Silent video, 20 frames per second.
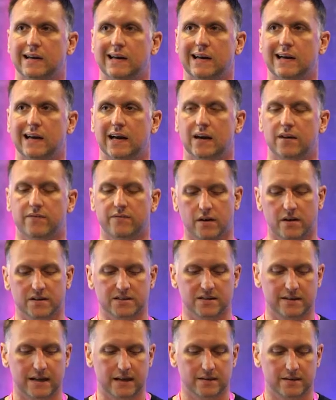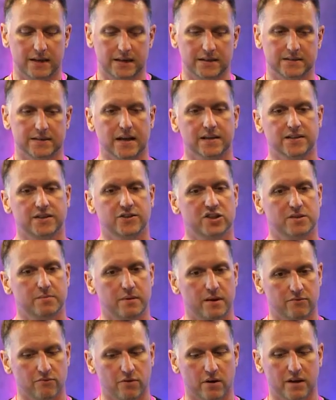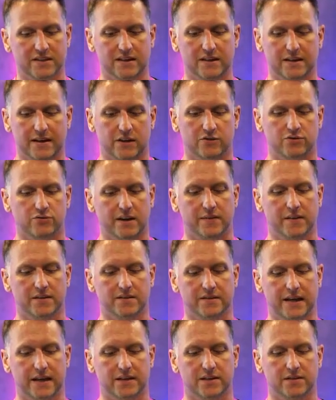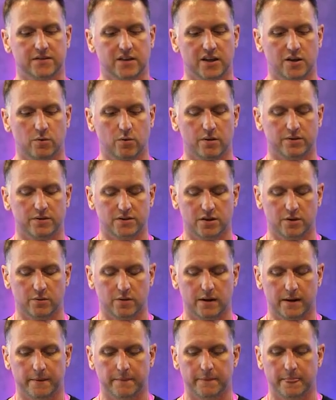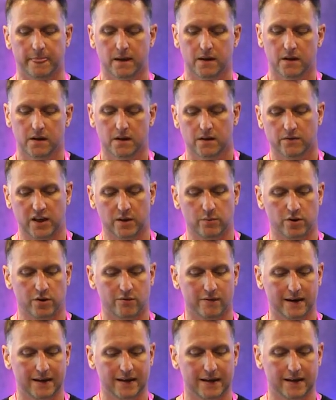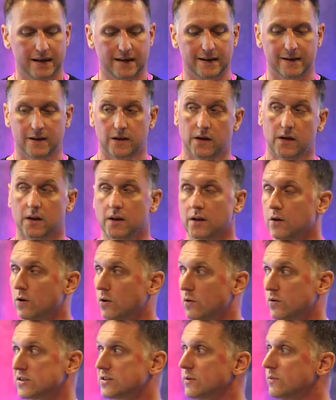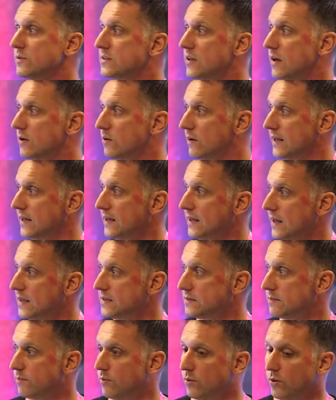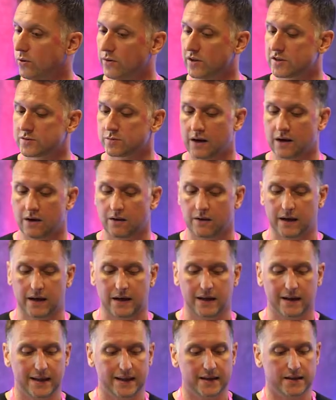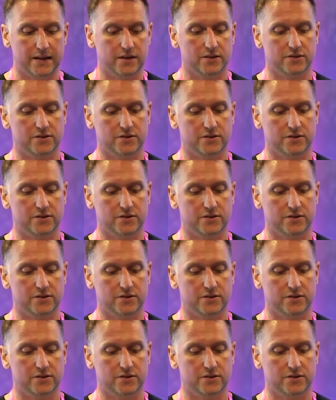advanced than that these days. It's just about writing naturally in the sectors that you want to rank in. Also, internal linking is important as well. Linking